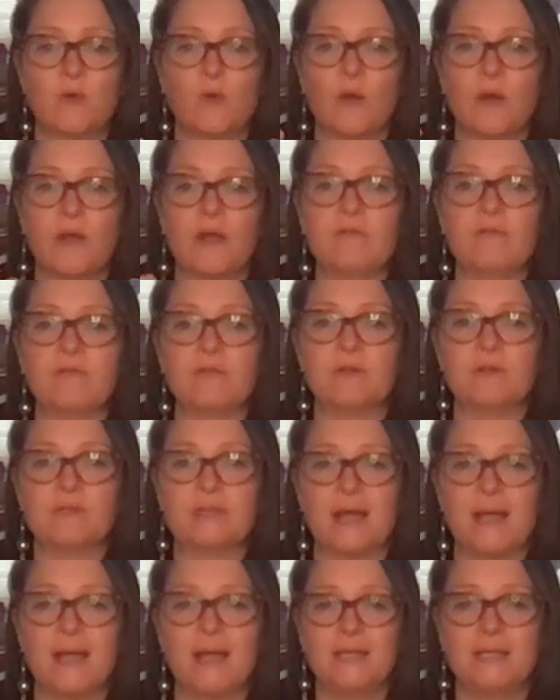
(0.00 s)
or if there's
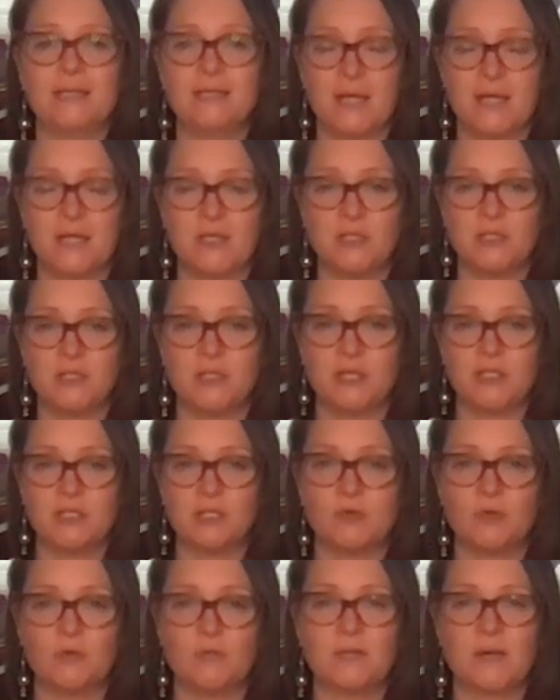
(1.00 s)
any tension that
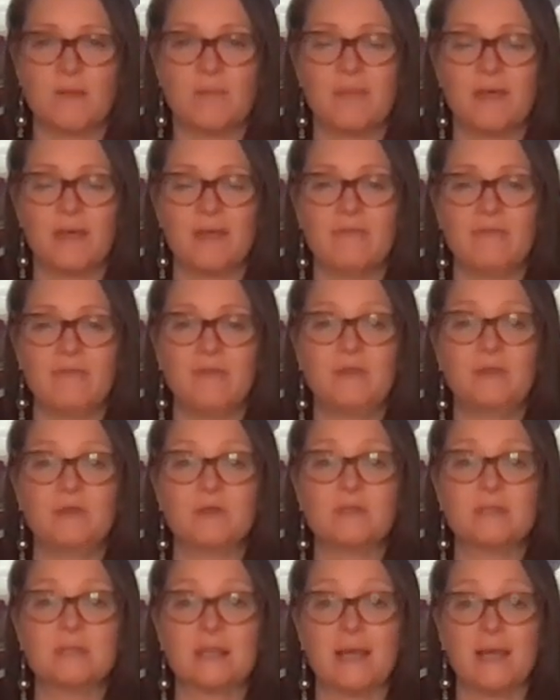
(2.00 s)
shows up that
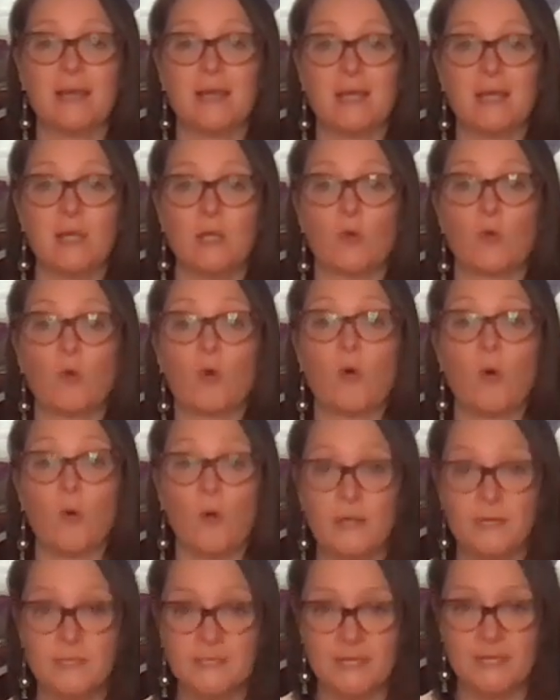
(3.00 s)
feels like you're
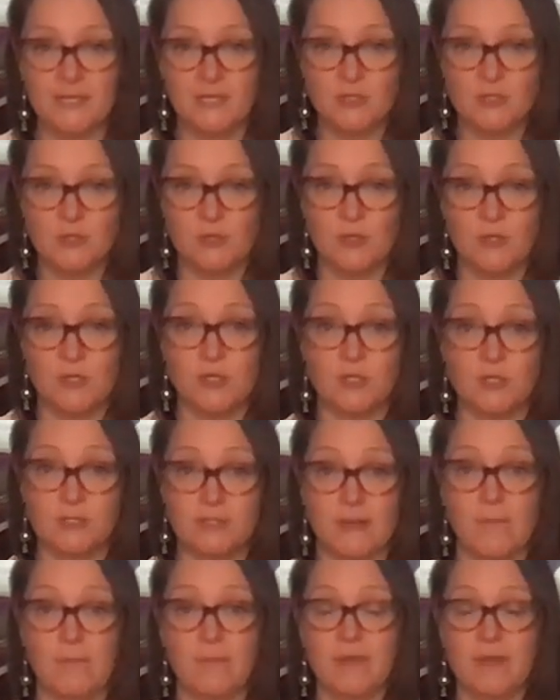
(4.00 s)
going to injure
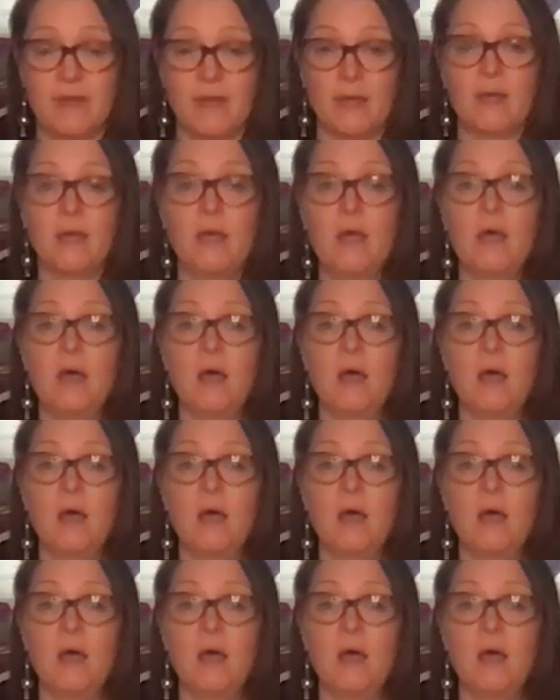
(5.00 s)
something,